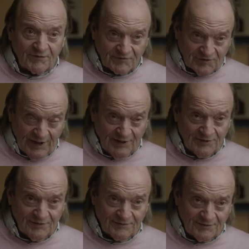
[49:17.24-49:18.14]
these
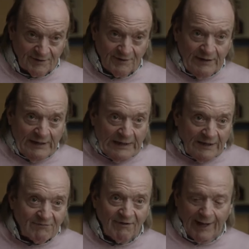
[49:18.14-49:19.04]
changes that
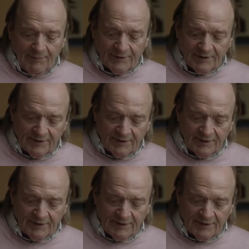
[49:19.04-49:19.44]
have happened